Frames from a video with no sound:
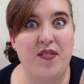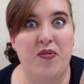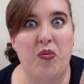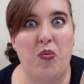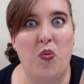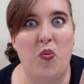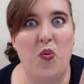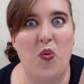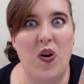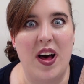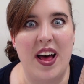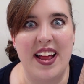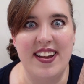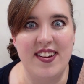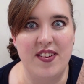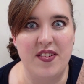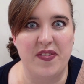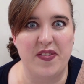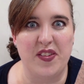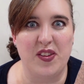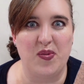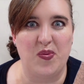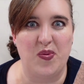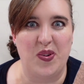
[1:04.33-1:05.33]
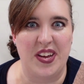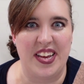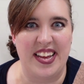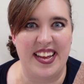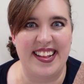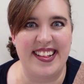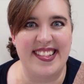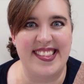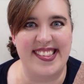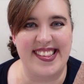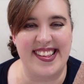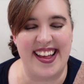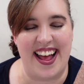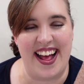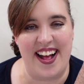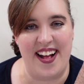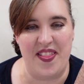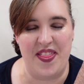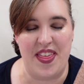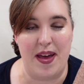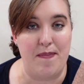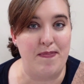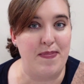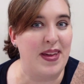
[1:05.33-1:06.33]
of wonderful words uh,
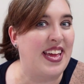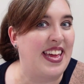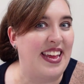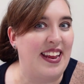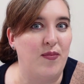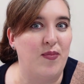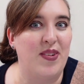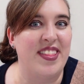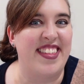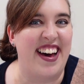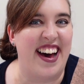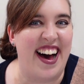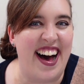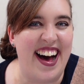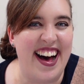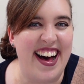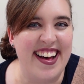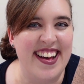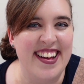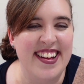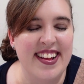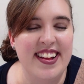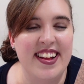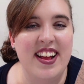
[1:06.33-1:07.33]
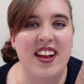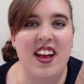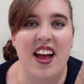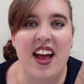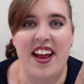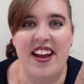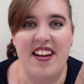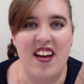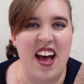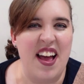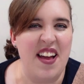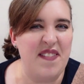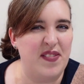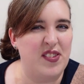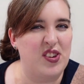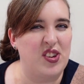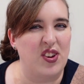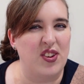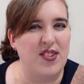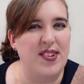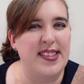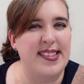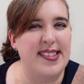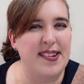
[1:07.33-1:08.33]
that begin with R, and I've
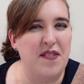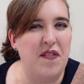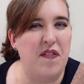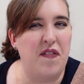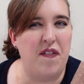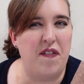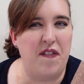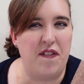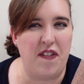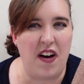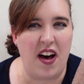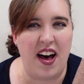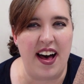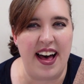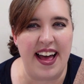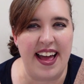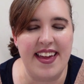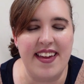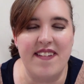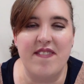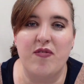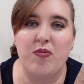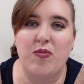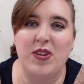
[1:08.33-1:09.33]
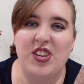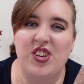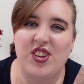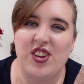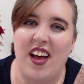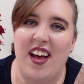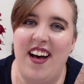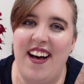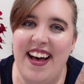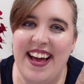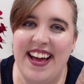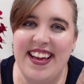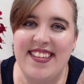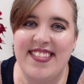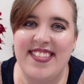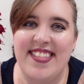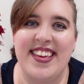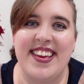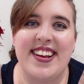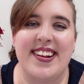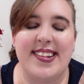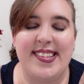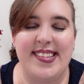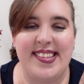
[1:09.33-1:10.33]
chosen five which I
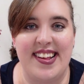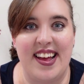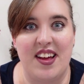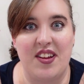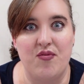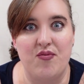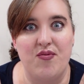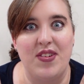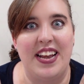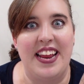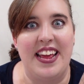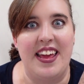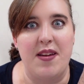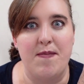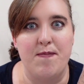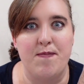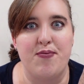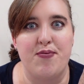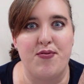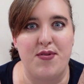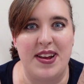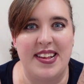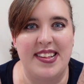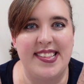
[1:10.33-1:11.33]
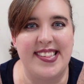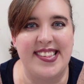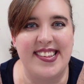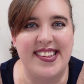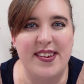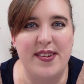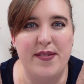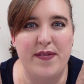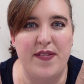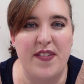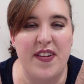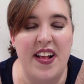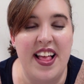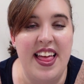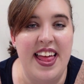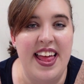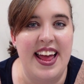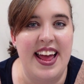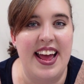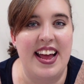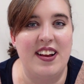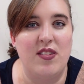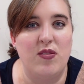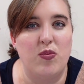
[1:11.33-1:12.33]
think sound really impressive
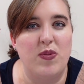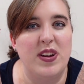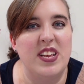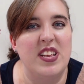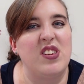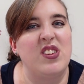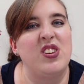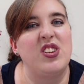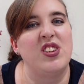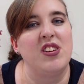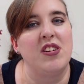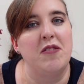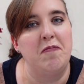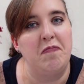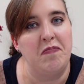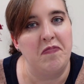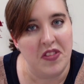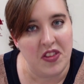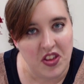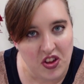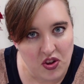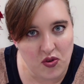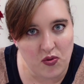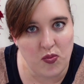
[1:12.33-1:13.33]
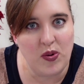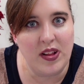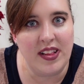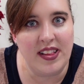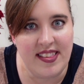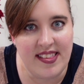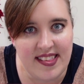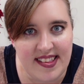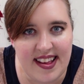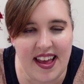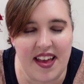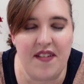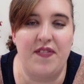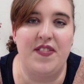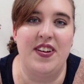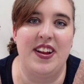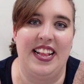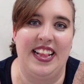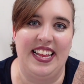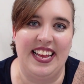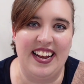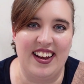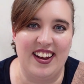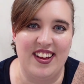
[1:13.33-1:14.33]
and which you will
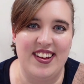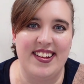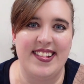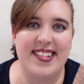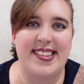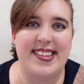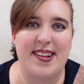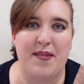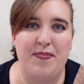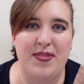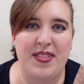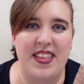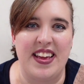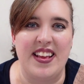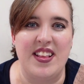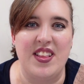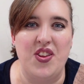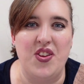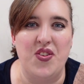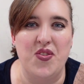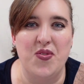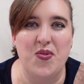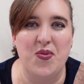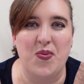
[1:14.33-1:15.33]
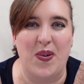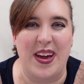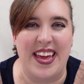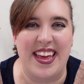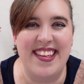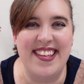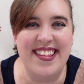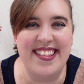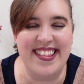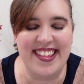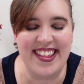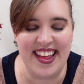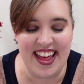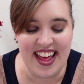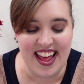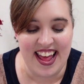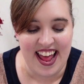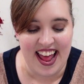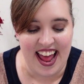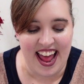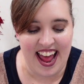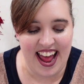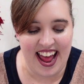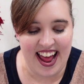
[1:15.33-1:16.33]
definitely learn something new with,
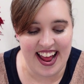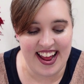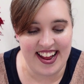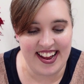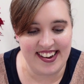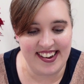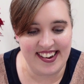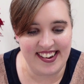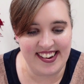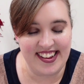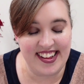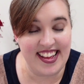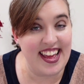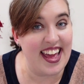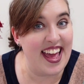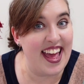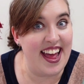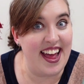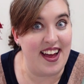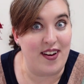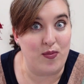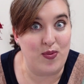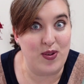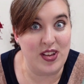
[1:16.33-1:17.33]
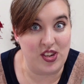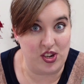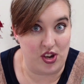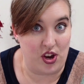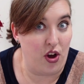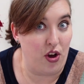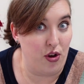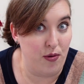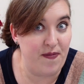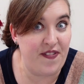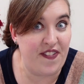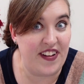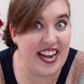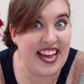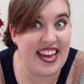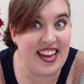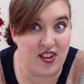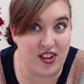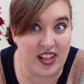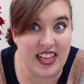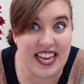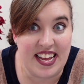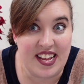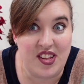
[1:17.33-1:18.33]
and yeah, which hopefully
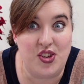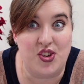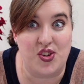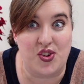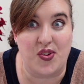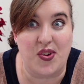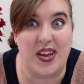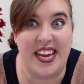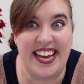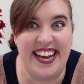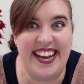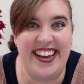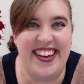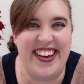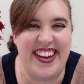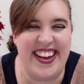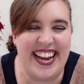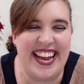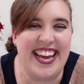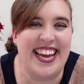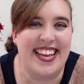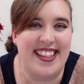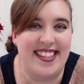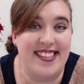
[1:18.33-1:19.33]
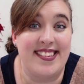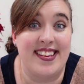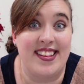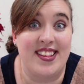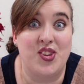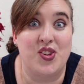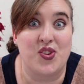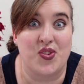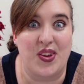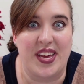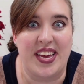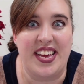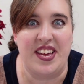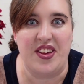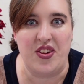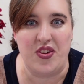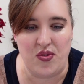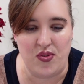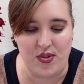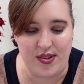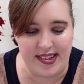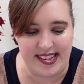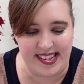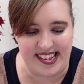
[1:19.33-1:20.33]
you'll enjoy learning and enjoy
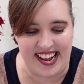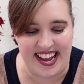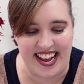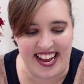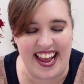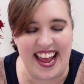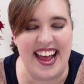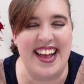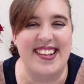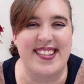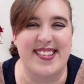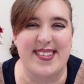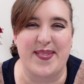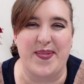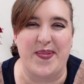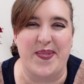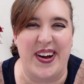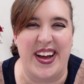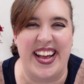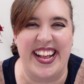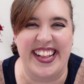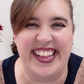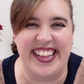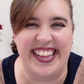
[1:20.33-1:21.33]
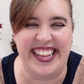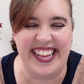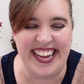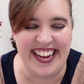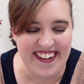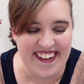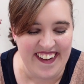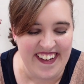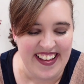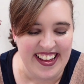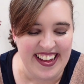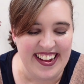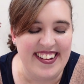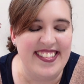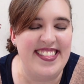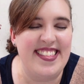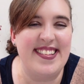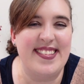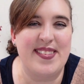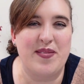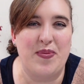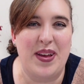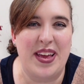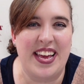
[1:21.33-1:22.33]
using as well.
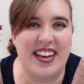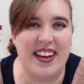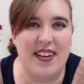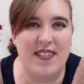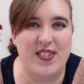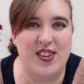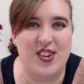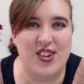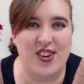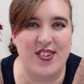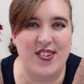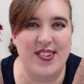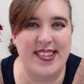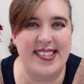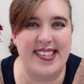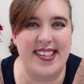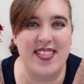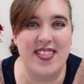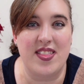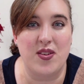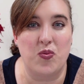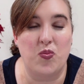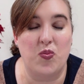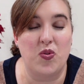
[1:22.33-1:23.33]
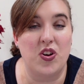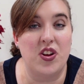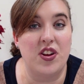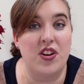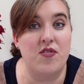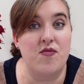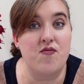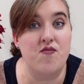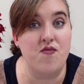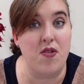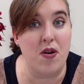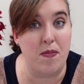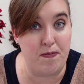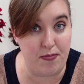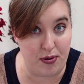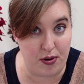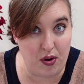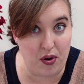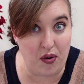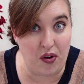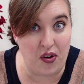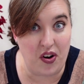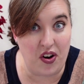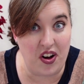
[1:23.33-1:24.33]
This week I've chosen the word
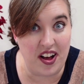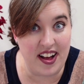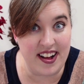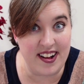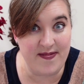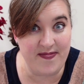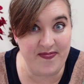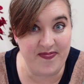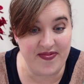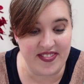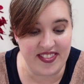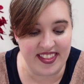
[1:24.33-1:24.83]
rapport,